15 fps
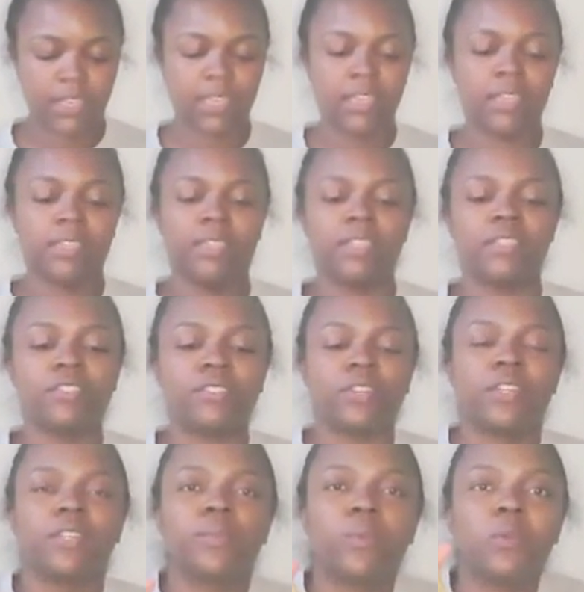And these
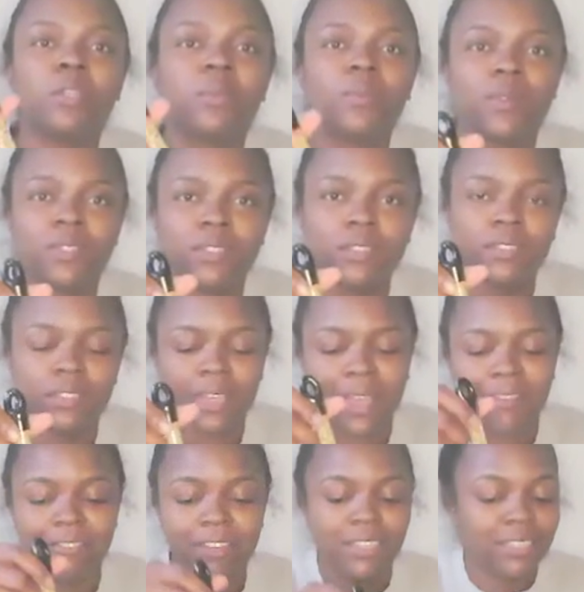are wooden ones
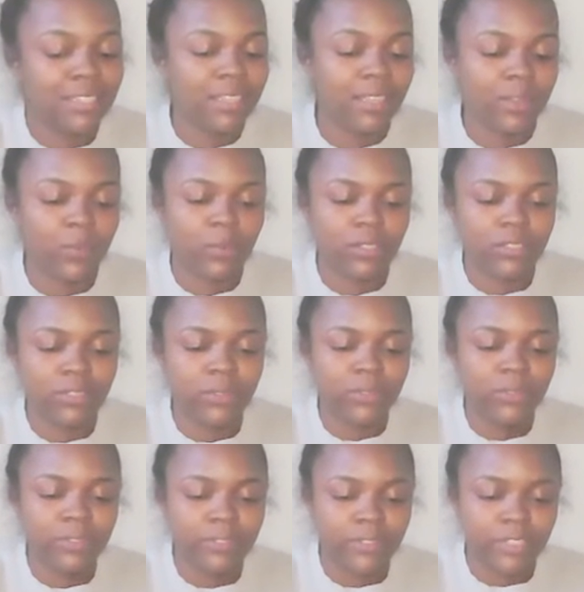I really didn't want to
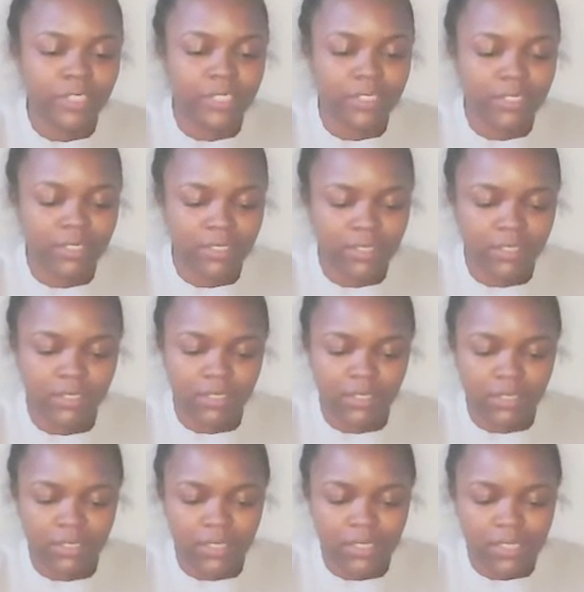use for this.
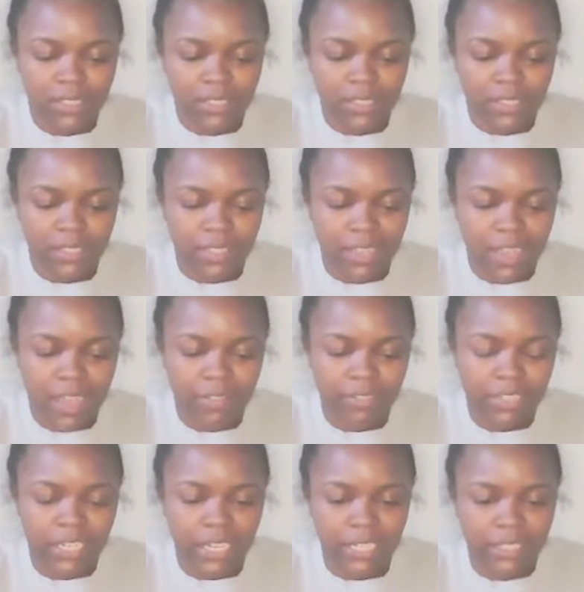I
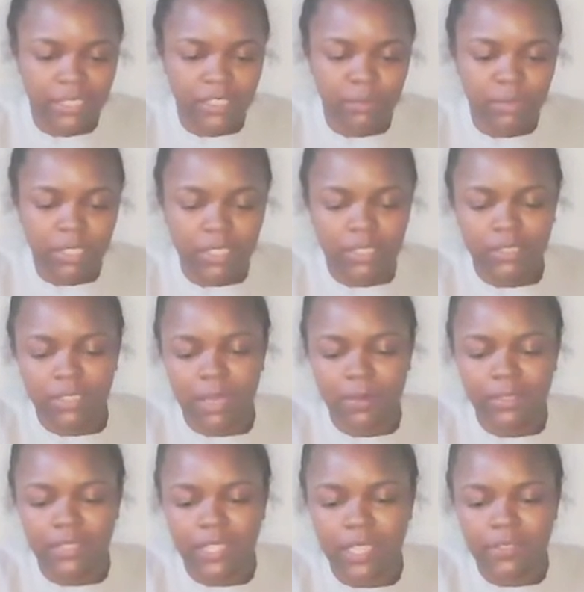really like these beads. I
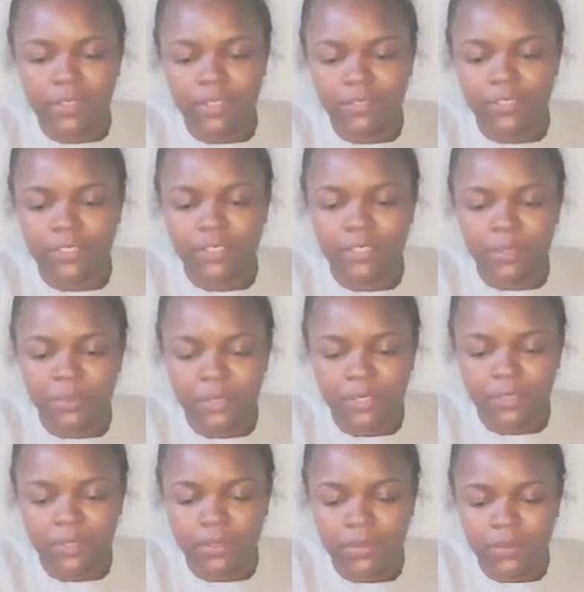was saving them for
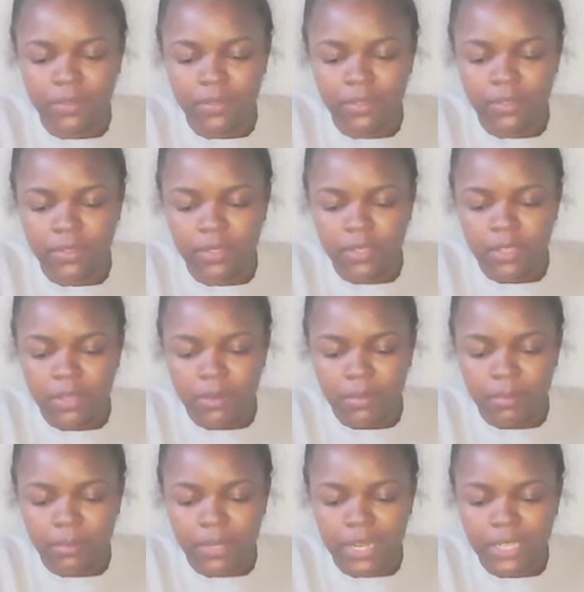something.
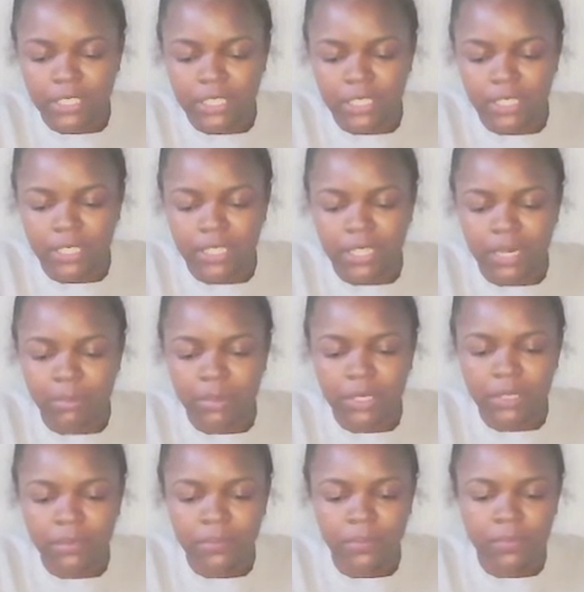But I shouldn't need that
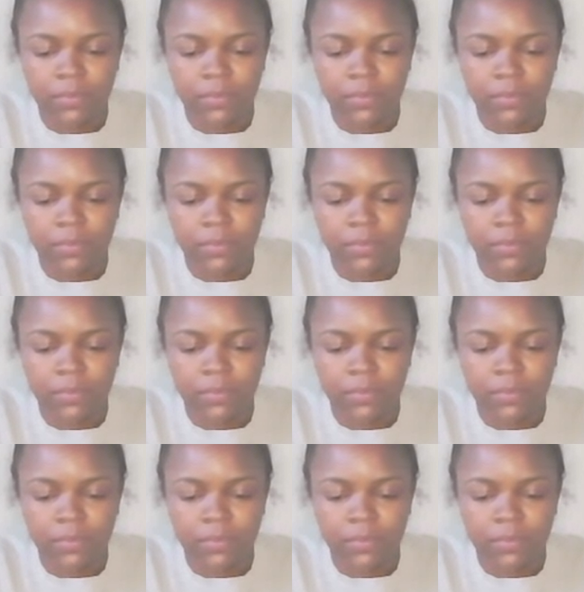many.